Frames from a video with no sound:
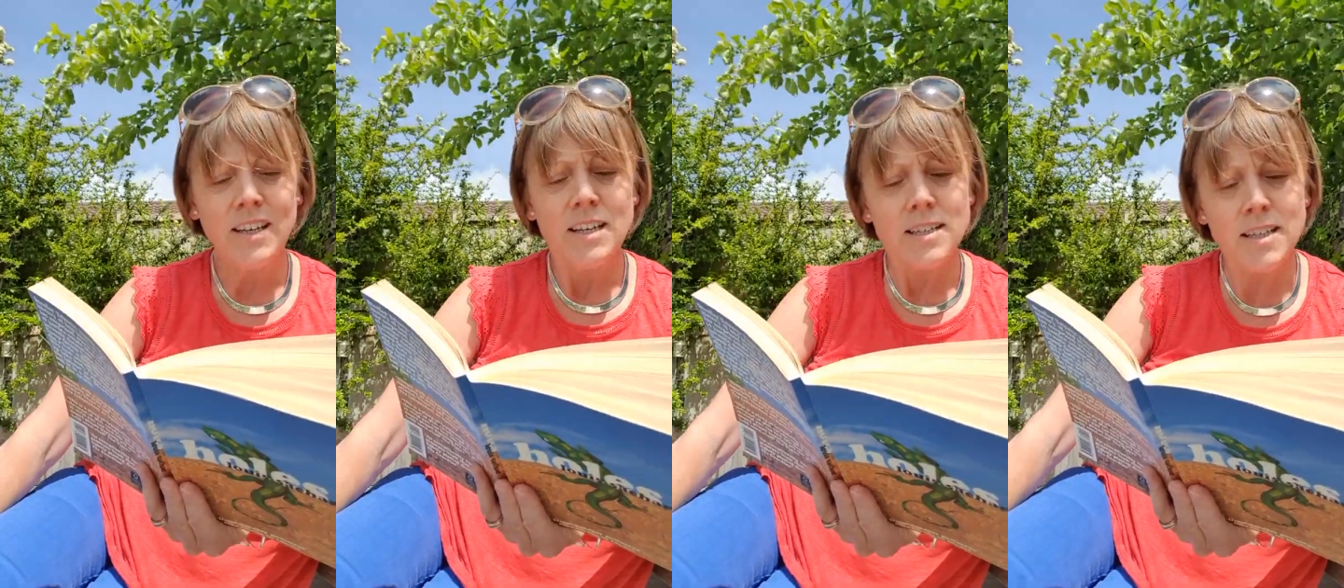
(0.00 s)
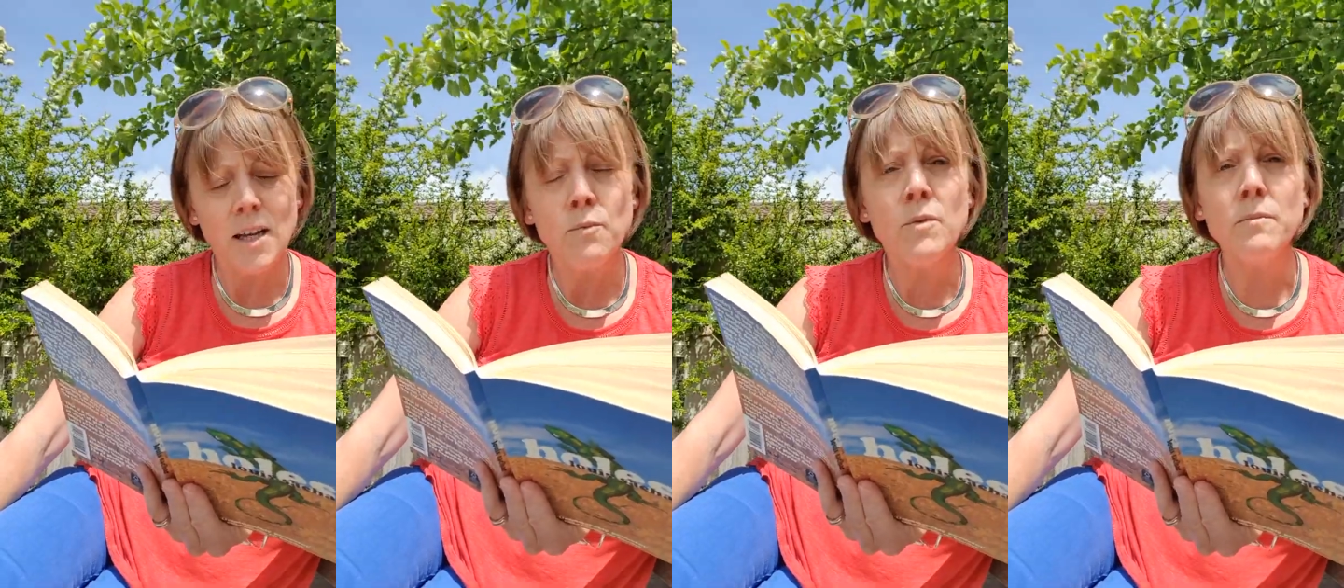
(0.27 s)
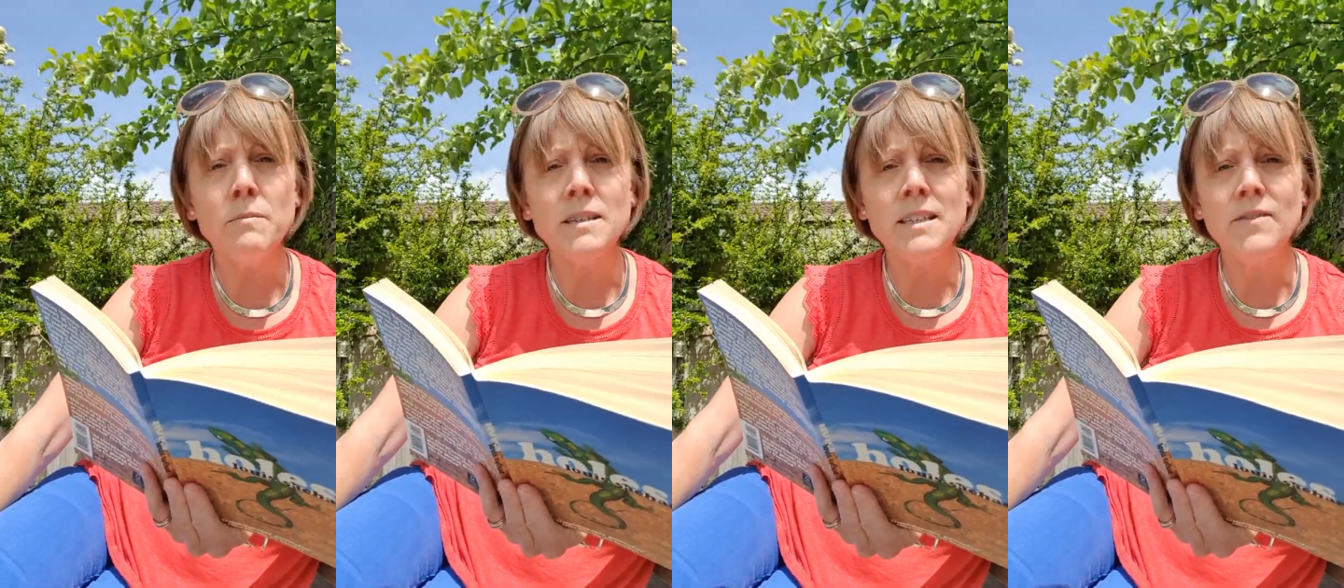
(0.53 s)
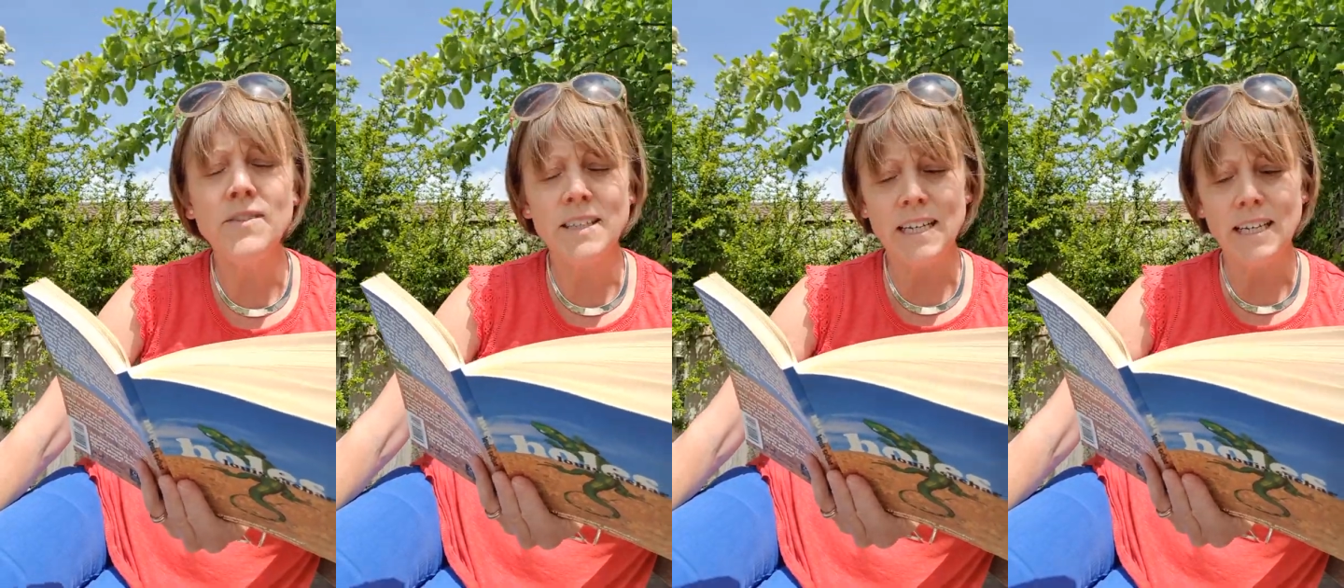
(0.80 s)
"Someone must
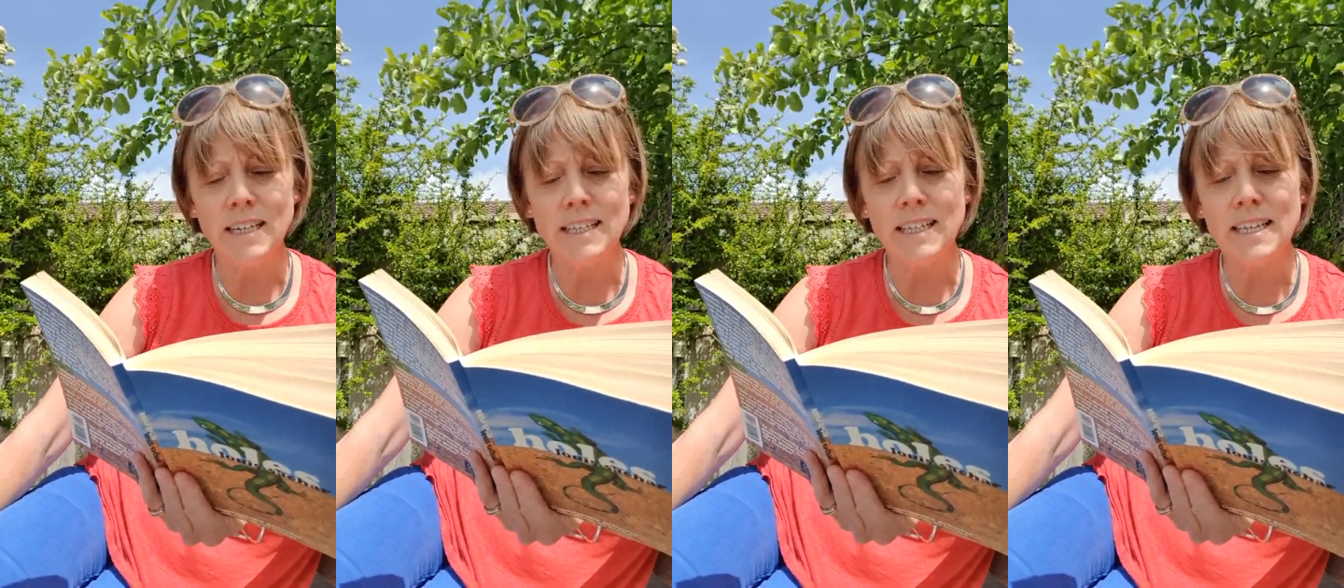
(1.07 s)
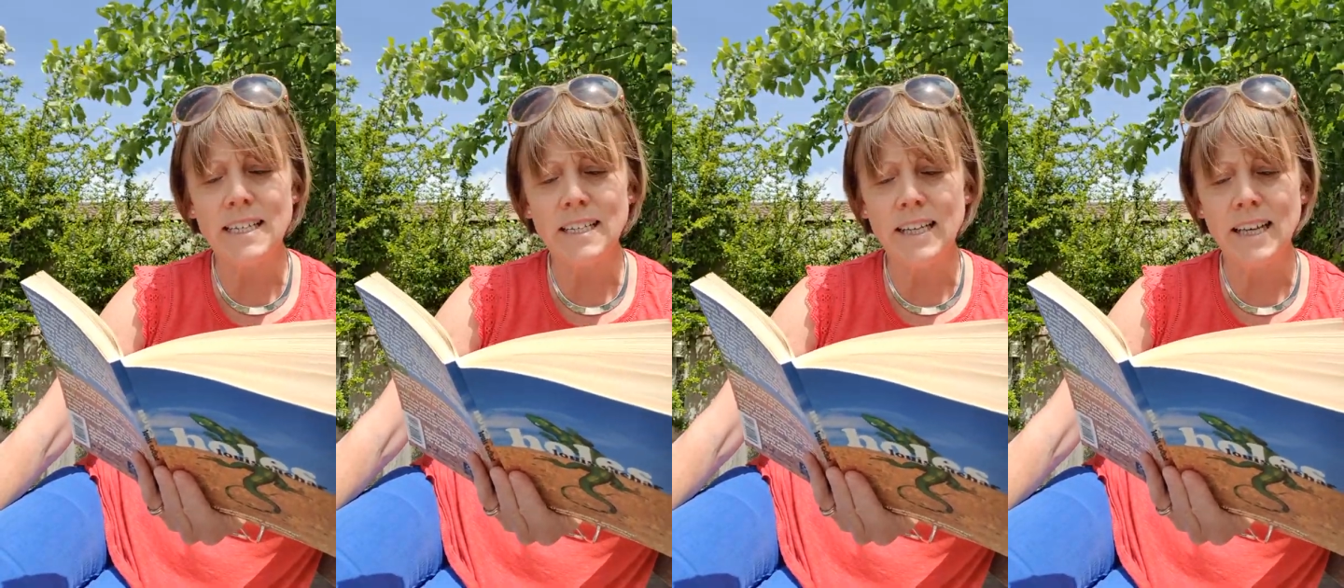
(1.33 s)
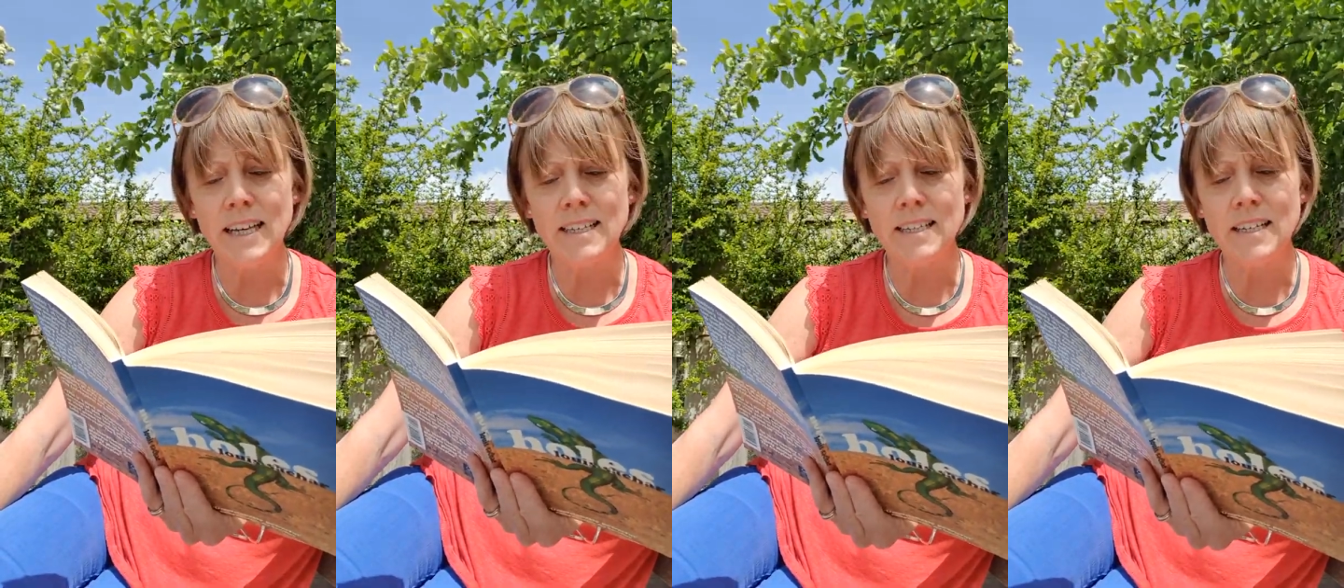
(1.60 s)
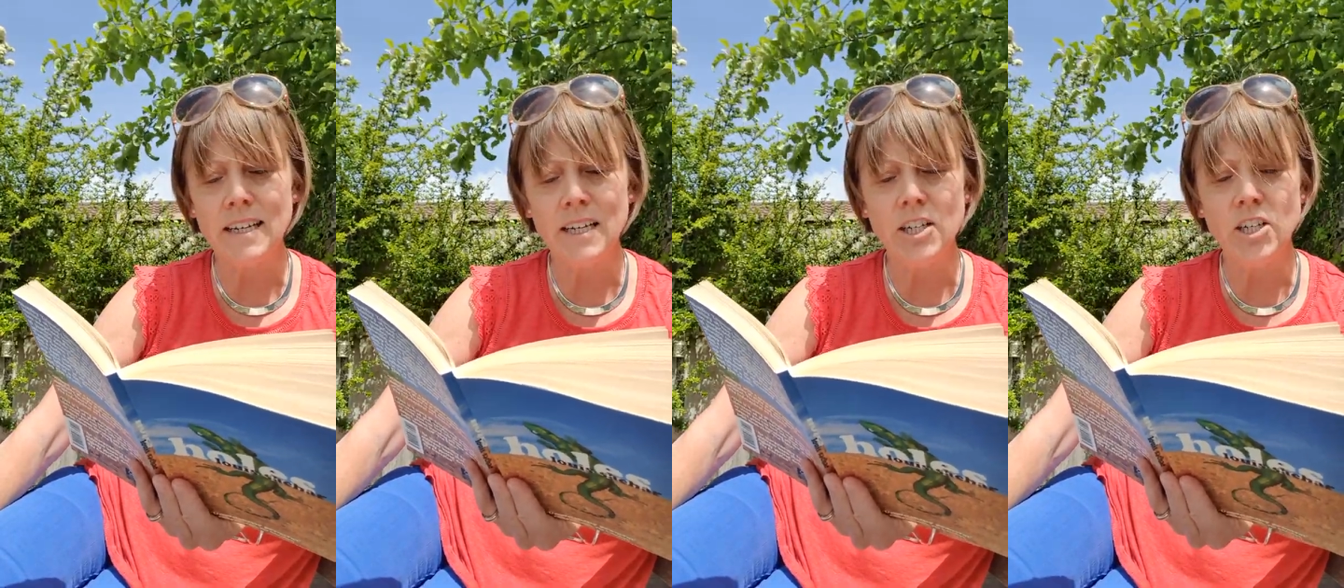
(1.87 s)
have seen us kissing
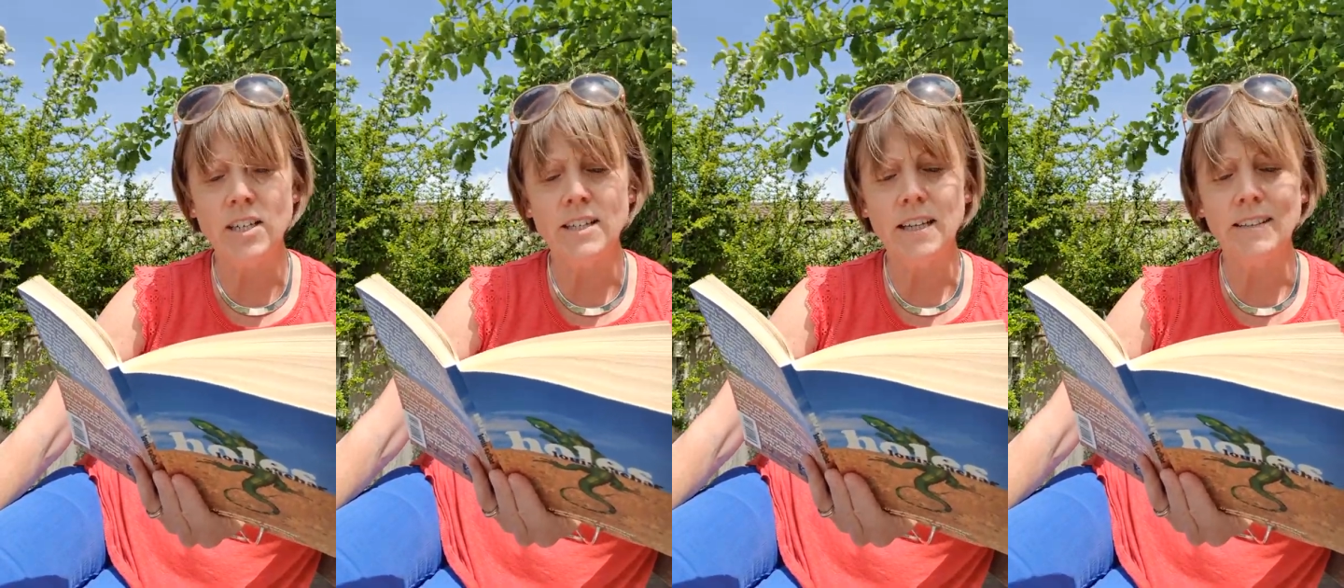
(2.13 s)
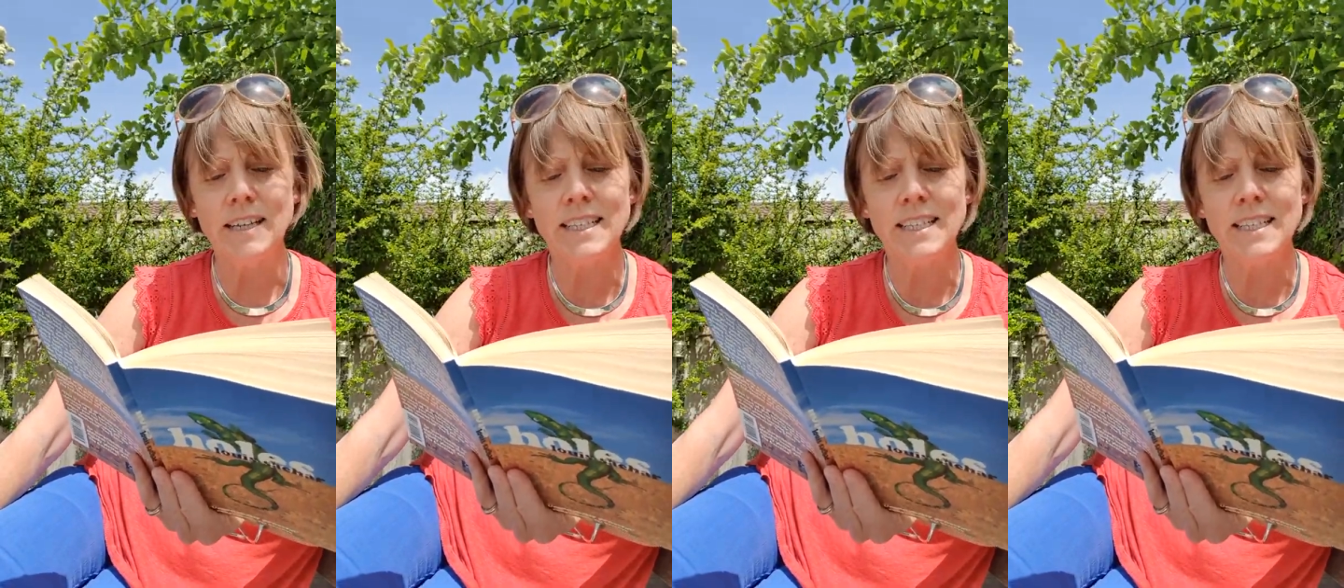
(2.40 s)
yesterday," she said.